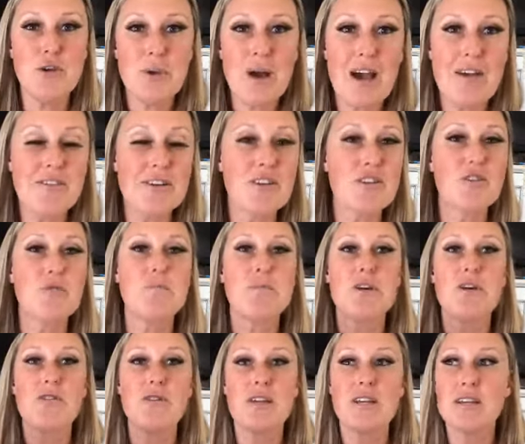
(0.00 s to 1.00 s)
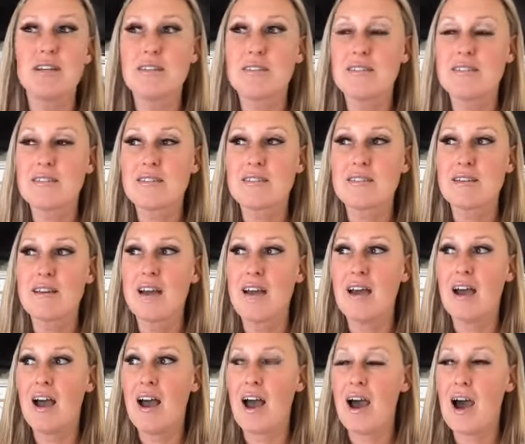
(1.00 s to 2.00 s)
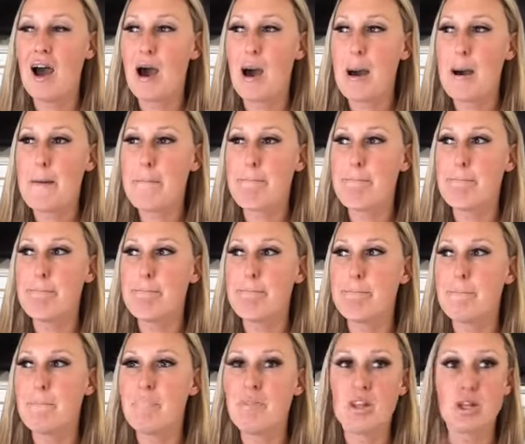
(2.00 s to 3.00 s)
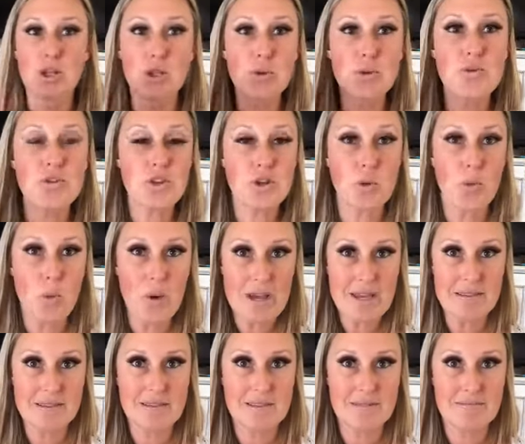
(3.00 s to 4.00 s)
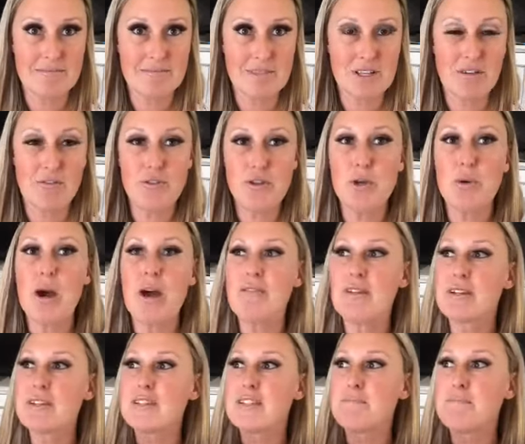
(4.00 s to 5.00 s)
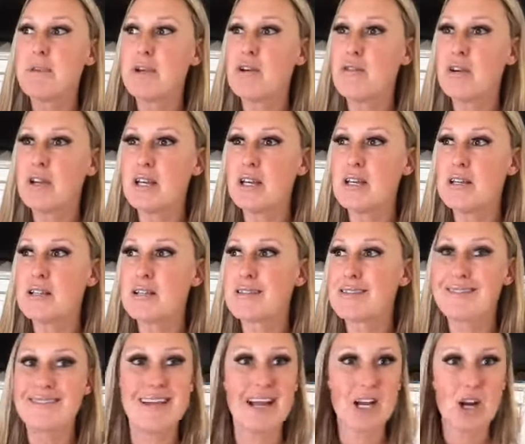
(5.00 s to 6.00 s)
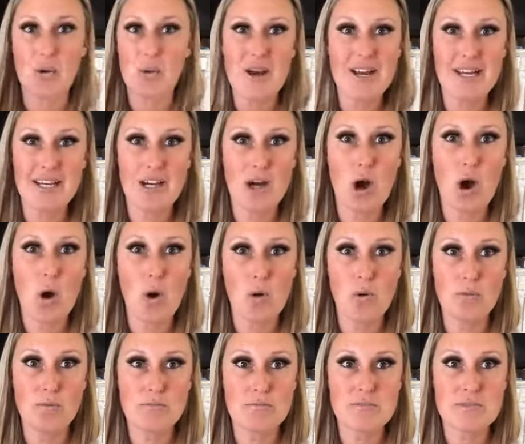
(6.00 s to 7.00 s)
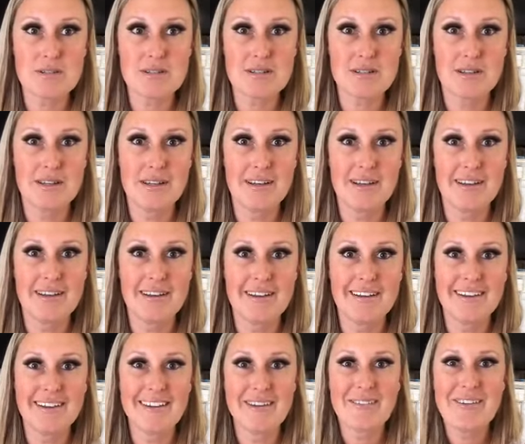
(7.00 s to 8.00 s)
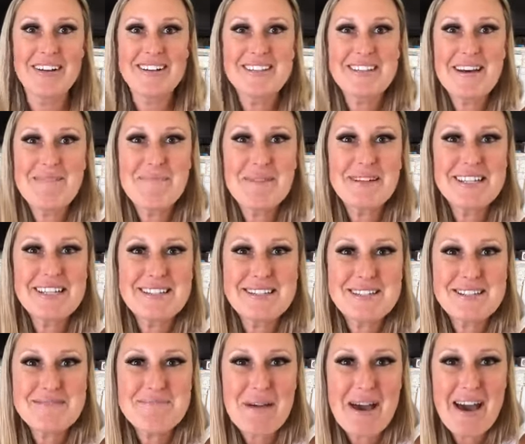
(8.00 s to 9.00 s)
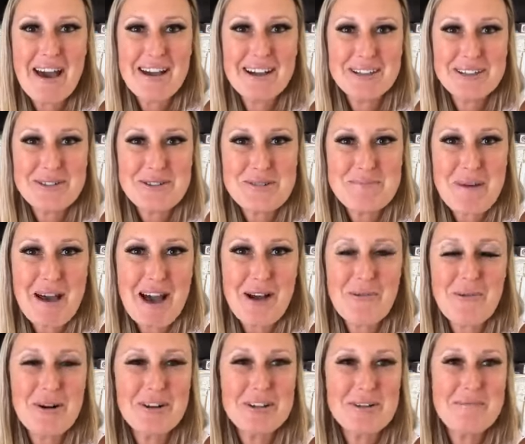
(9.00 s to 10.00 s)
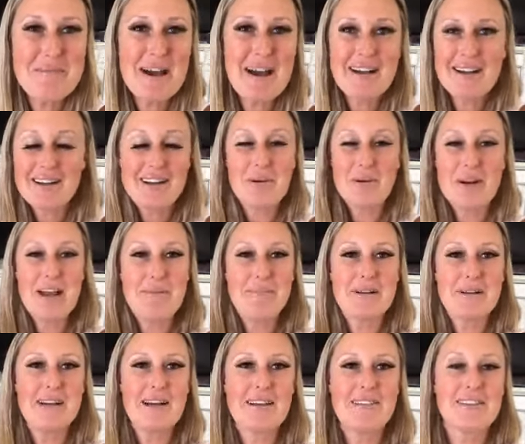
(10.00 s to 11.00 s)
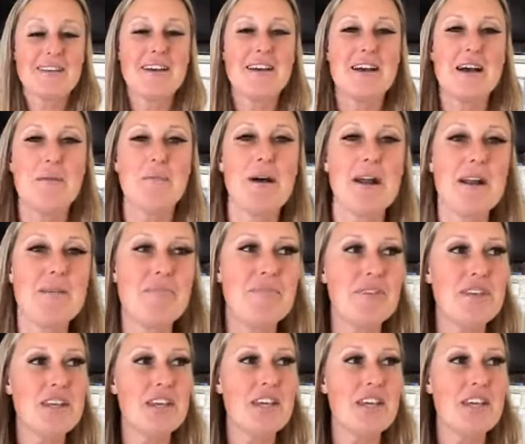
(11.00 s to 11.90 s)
you have experience um, losing weight, if you have experience decorating homes. What's up? Elisa's back, Lou's back, welcome back. I don't know what happened, guys, but